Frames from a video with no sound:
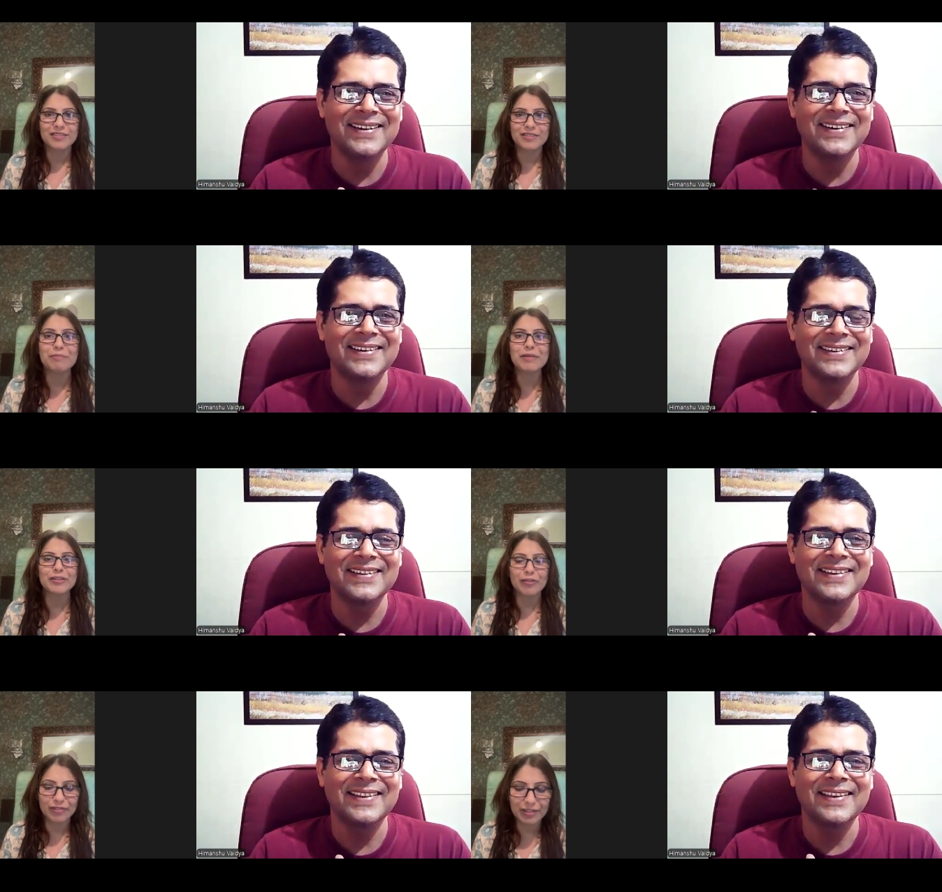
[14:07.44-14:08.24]
Speaker 1: The myth
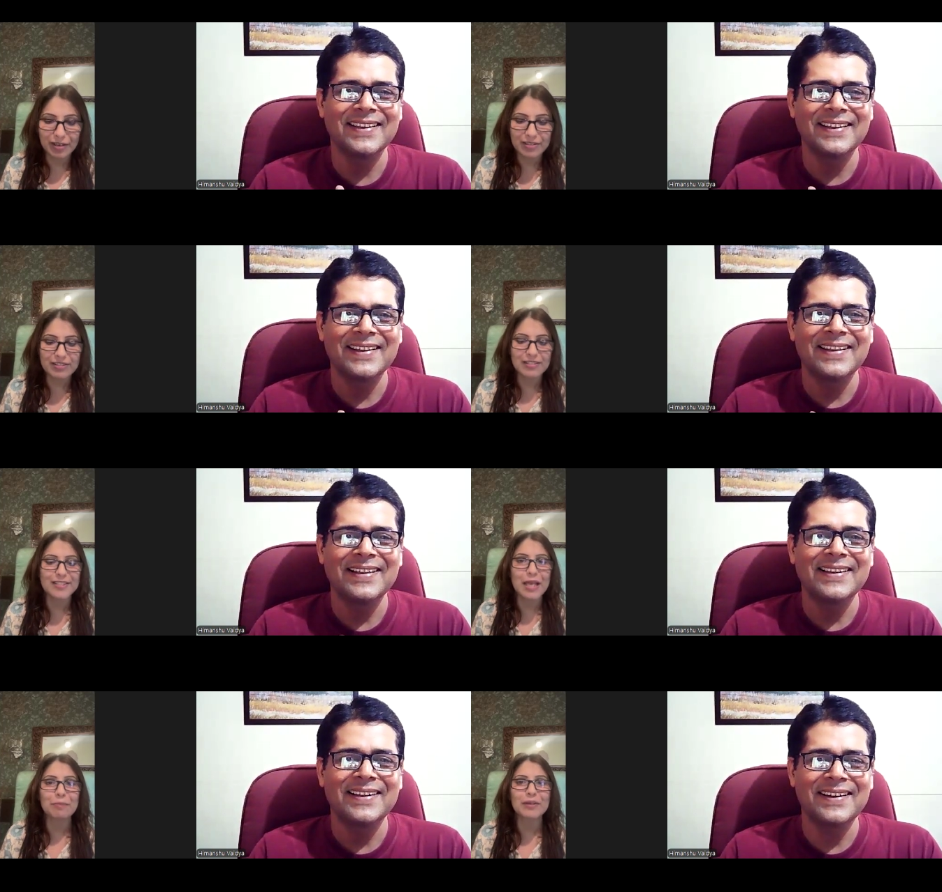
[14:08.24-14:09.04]
of the narcissist is
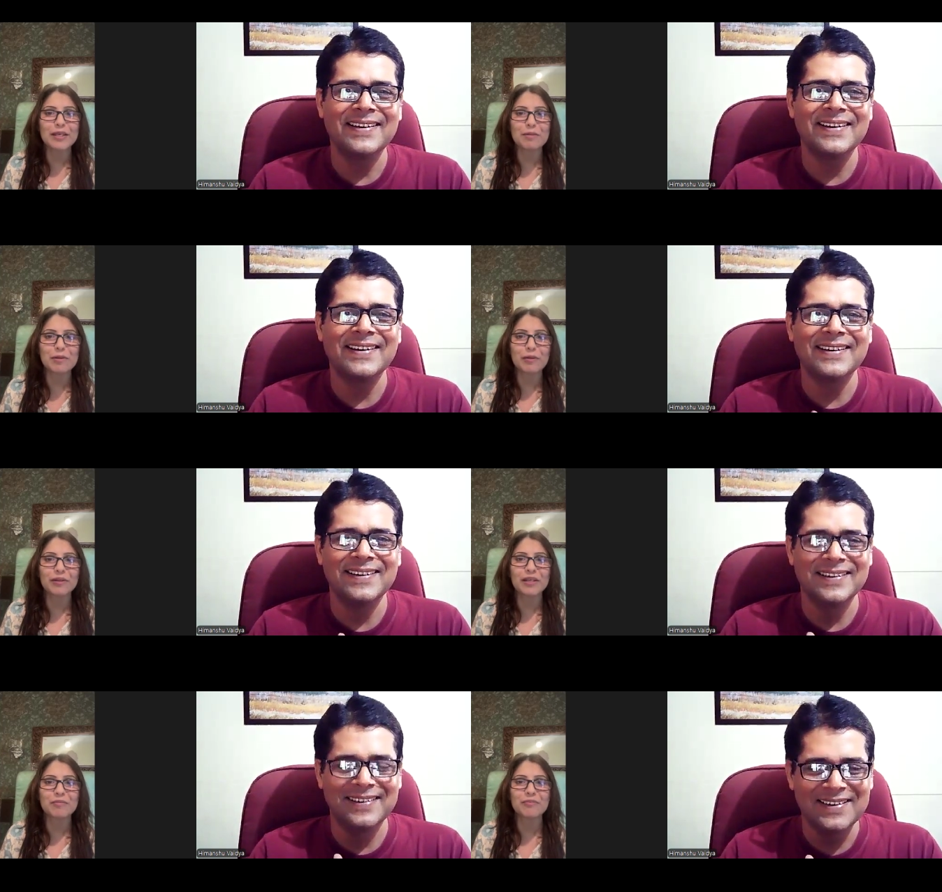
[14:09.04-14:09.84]
applicable on
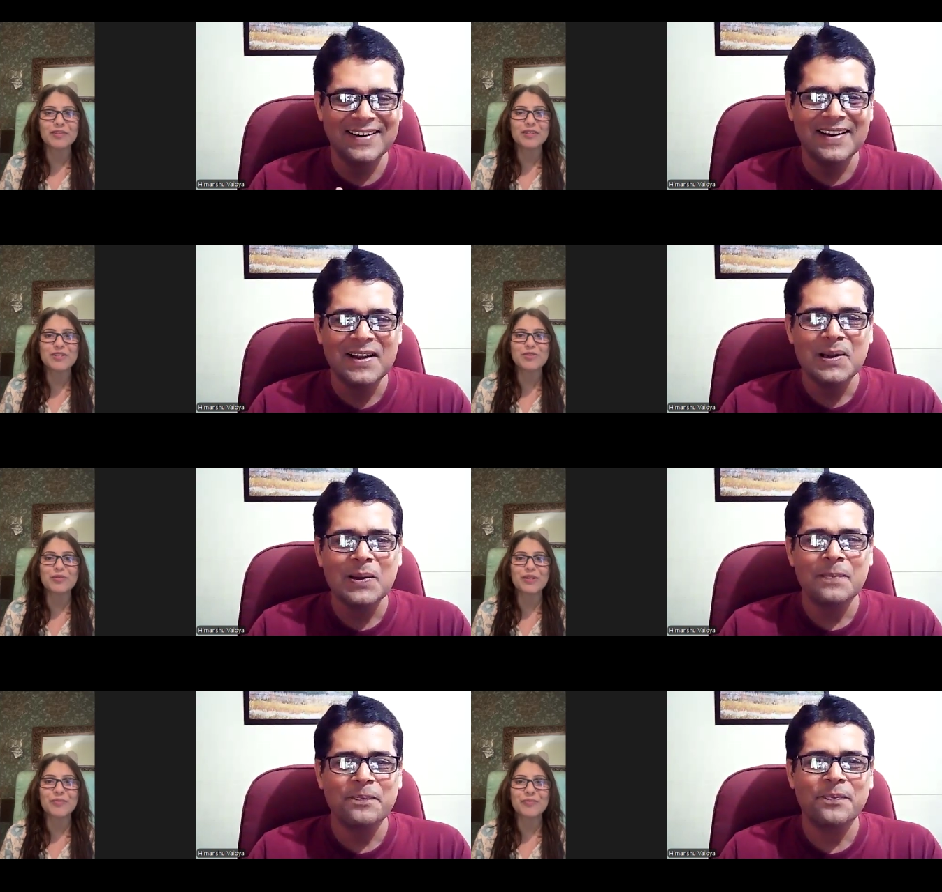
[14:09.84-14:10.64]
him, the
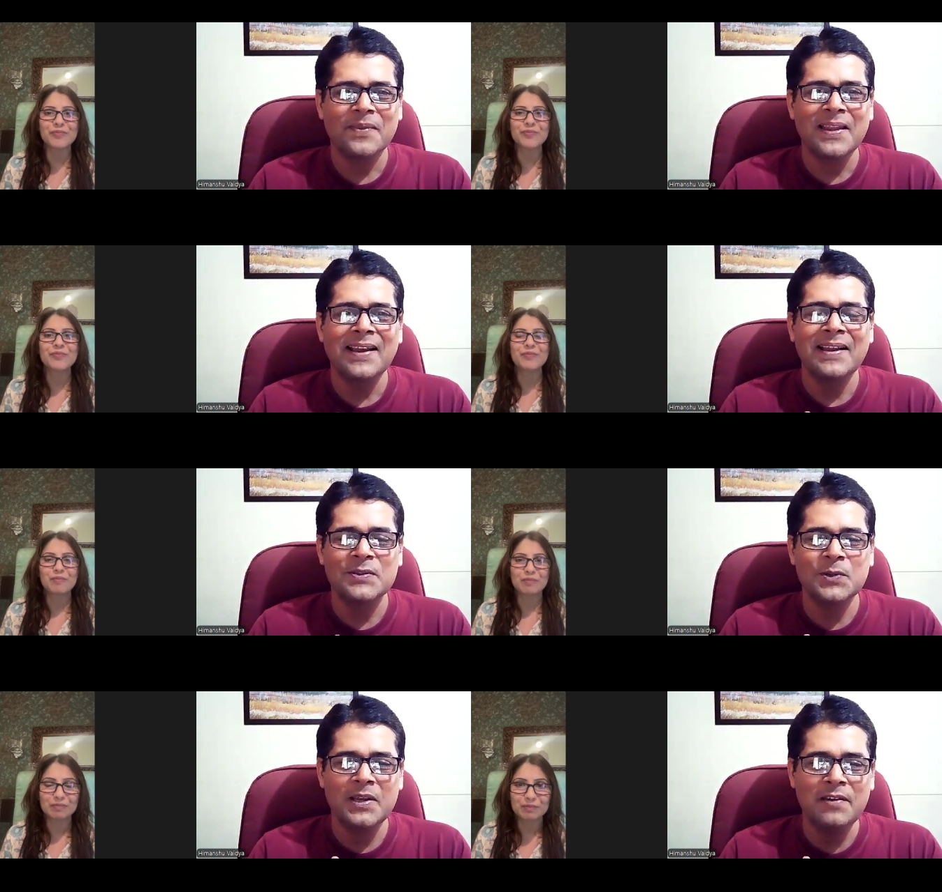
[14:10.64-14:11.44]
story.
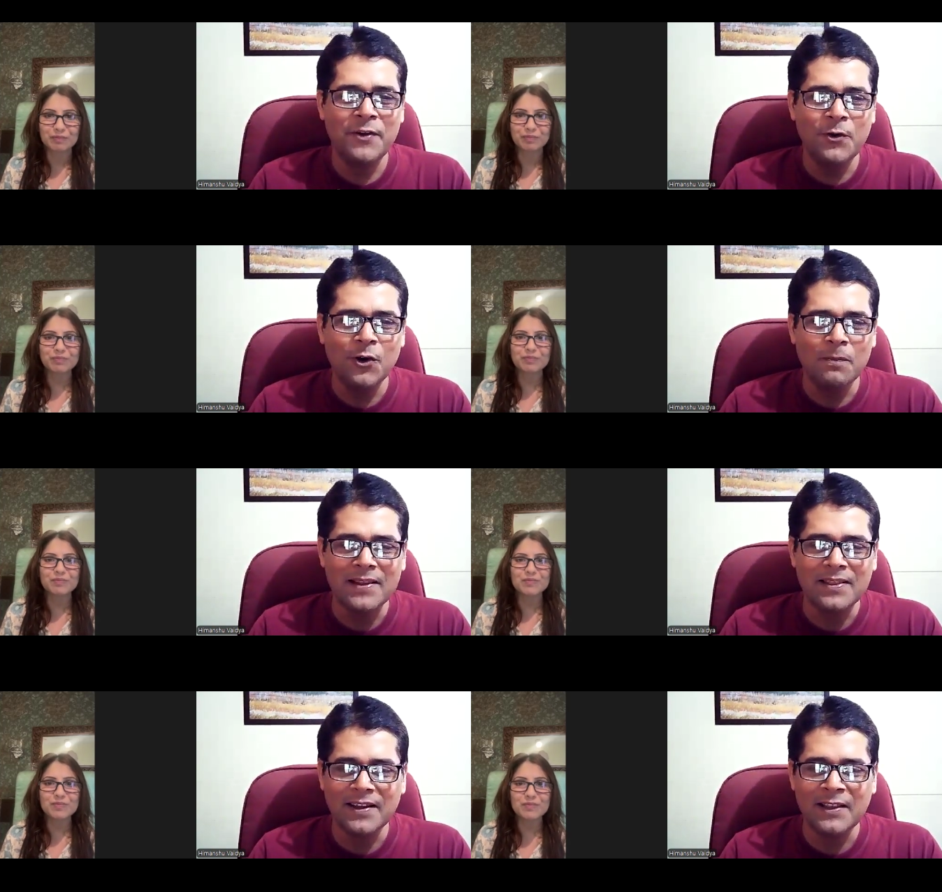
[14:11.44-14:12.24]
Speaker 2: So if we go by
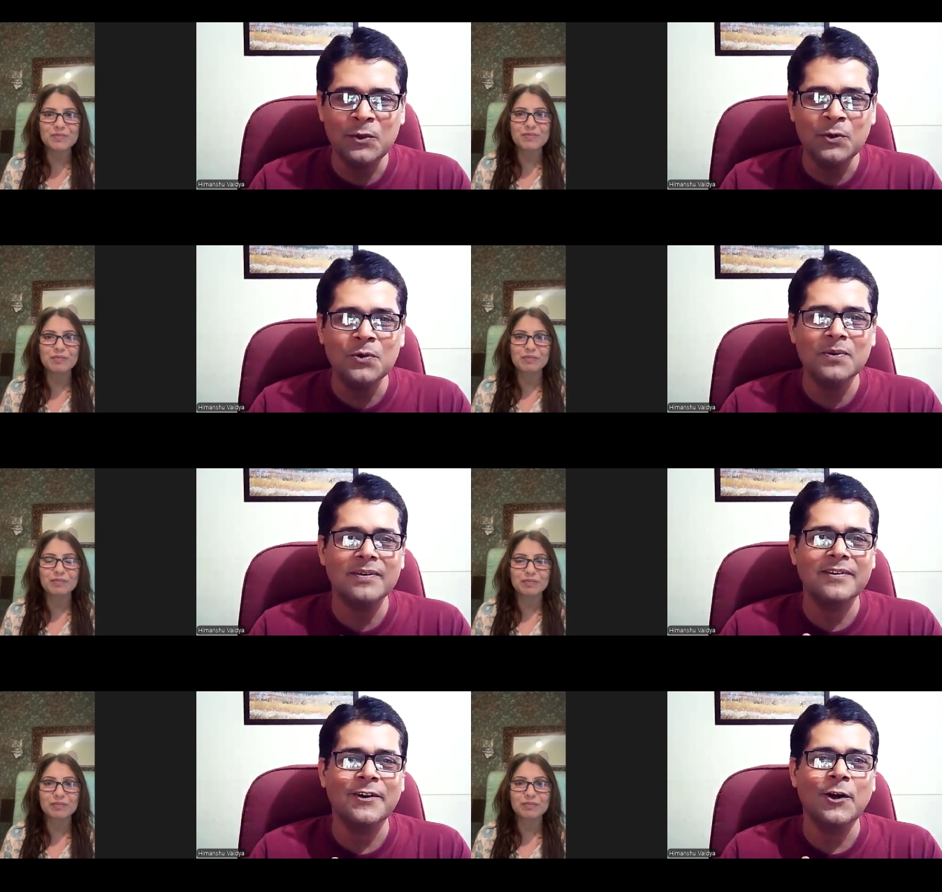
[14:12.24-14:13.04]
the Hindu
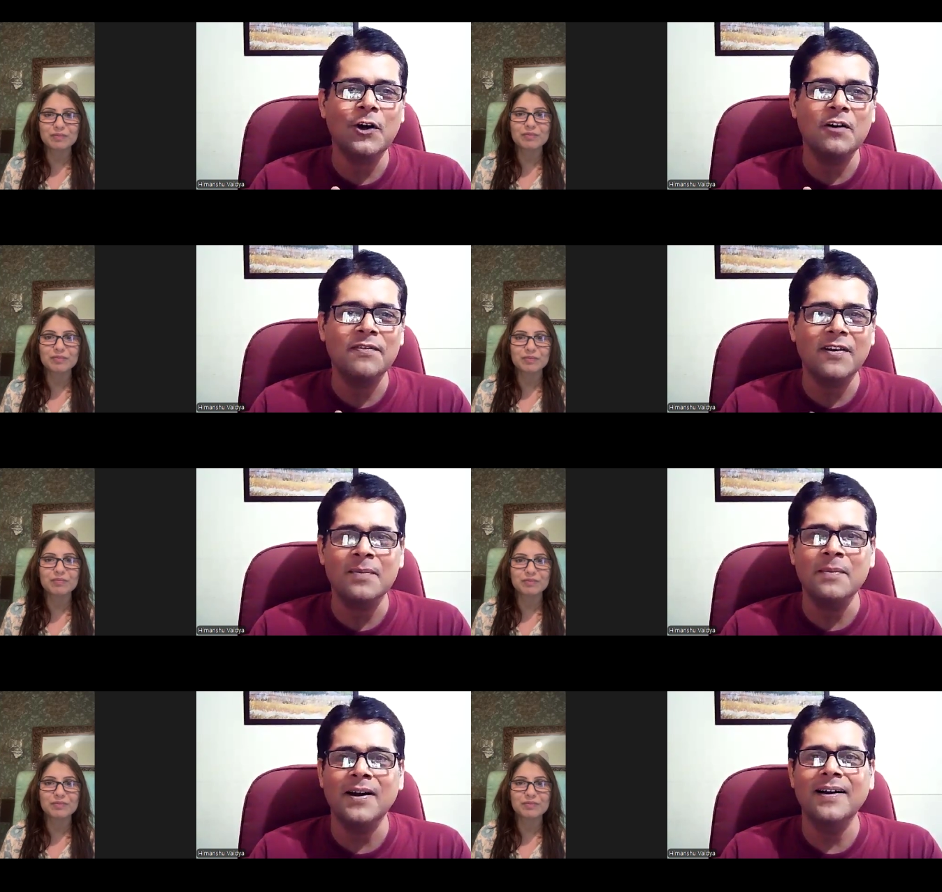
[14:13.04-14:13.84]
law of
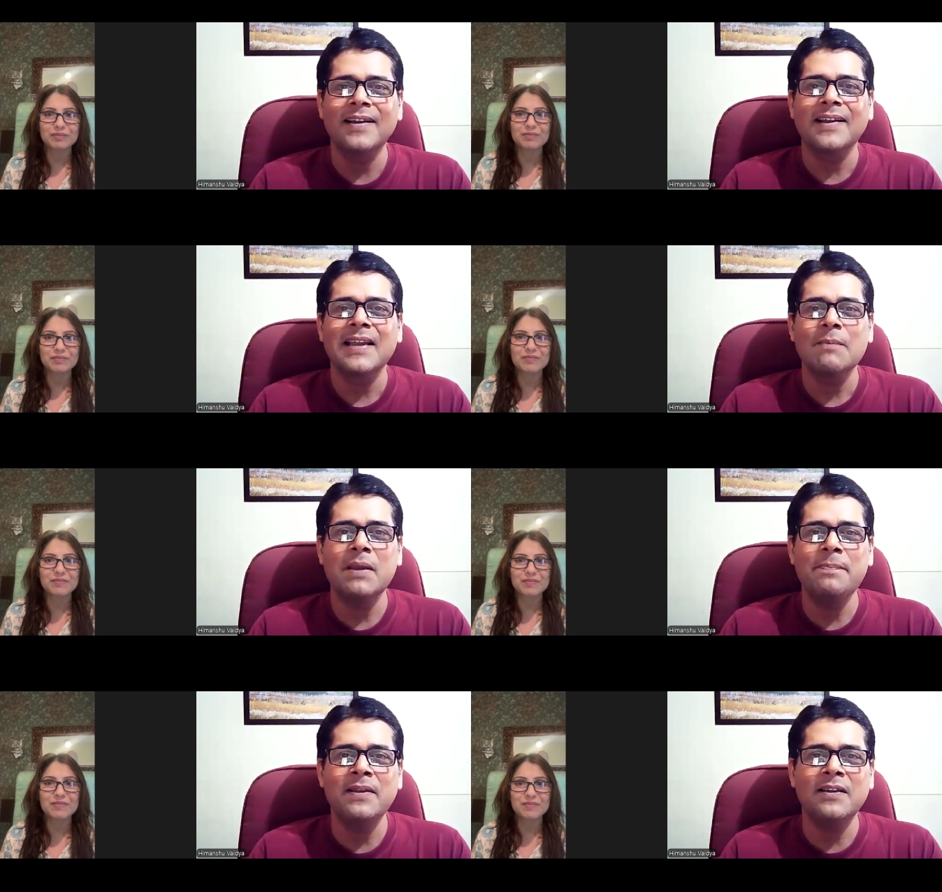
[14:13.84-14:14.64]
karma,
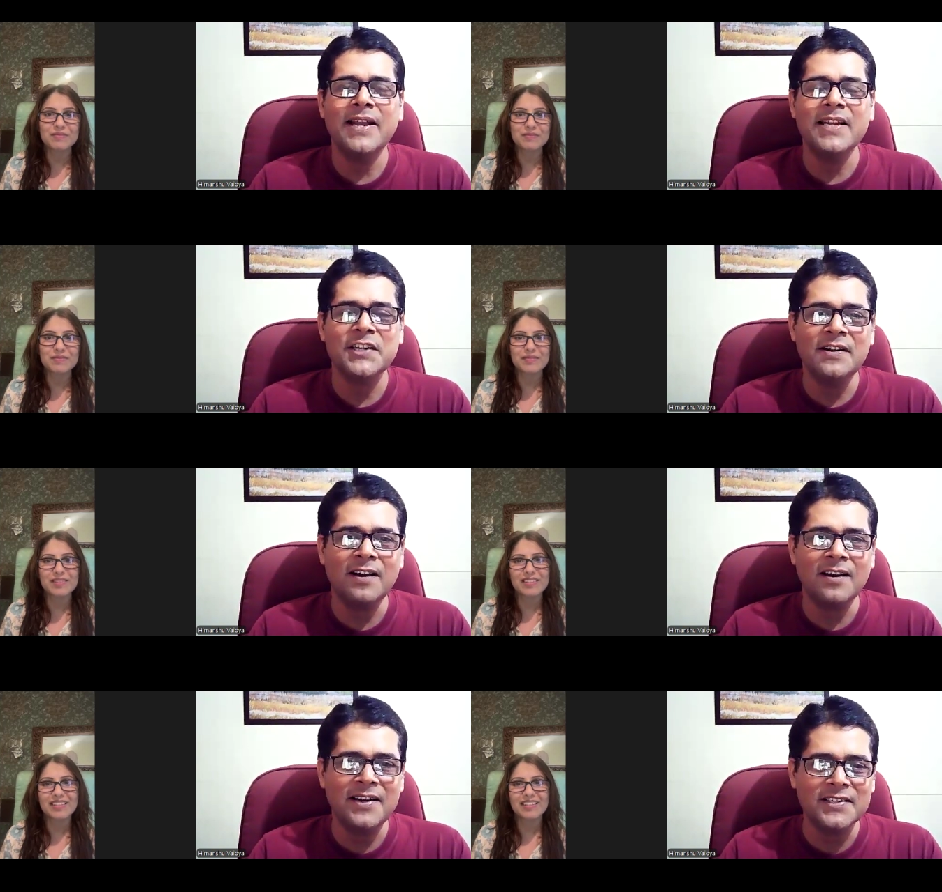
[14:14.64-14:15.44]
maybe in the next
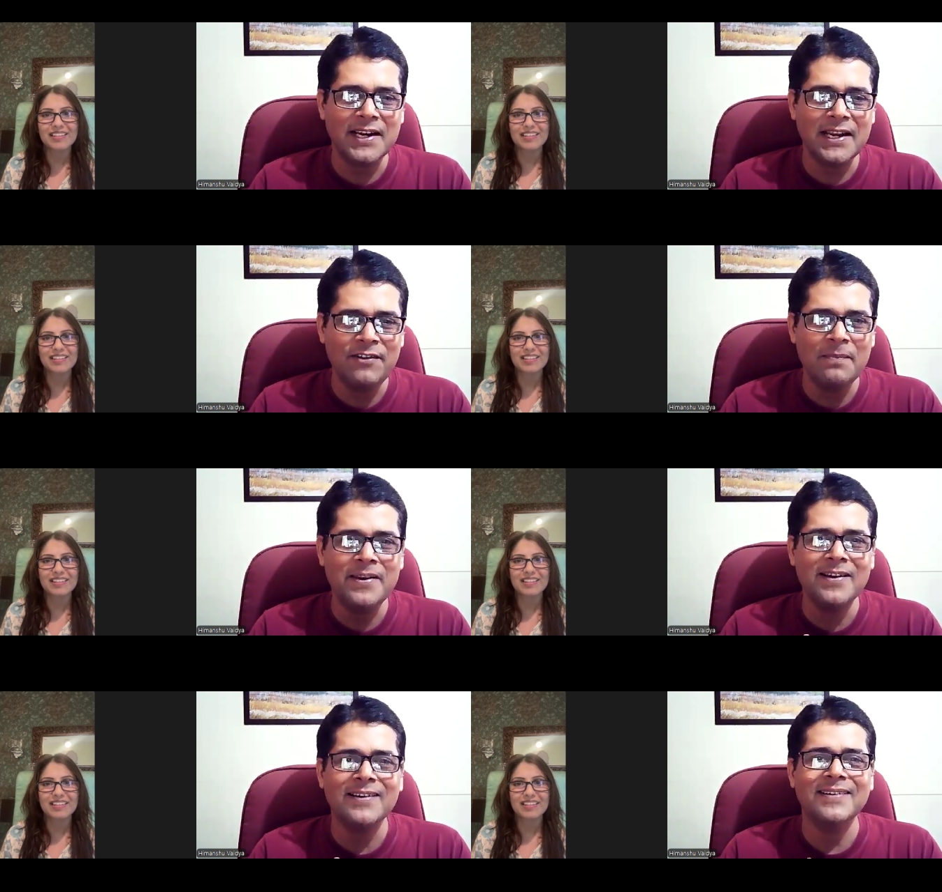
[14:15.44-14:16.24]
incarnation, he will
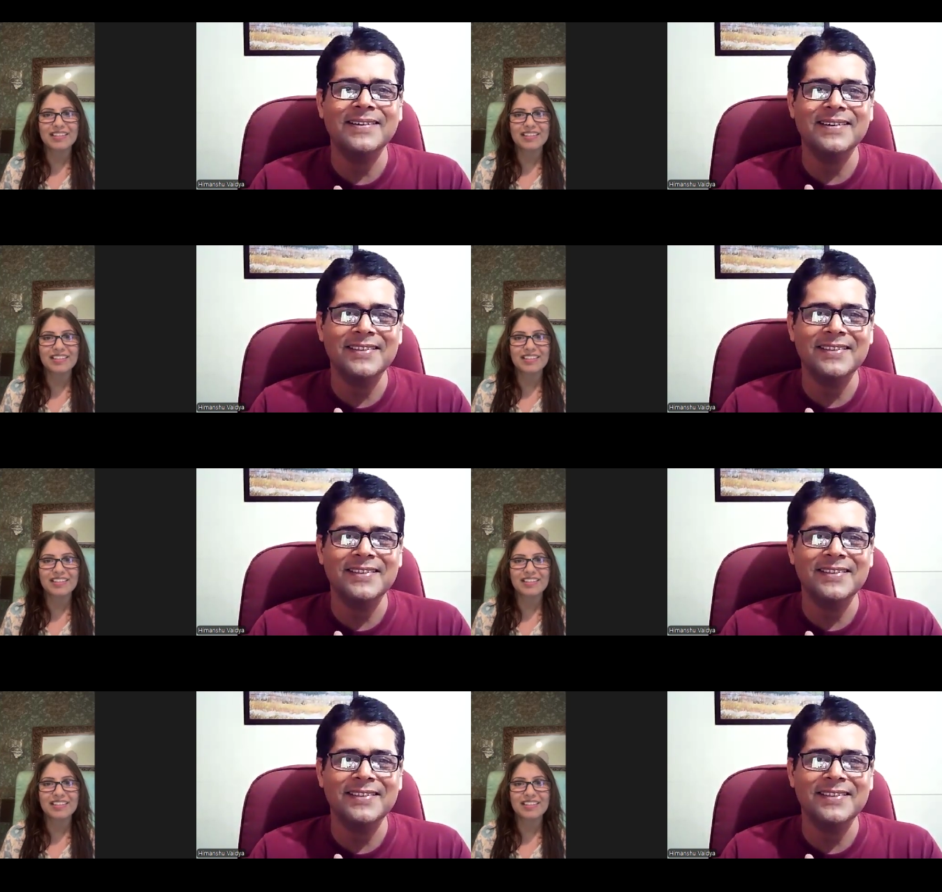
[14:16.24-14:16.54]
be a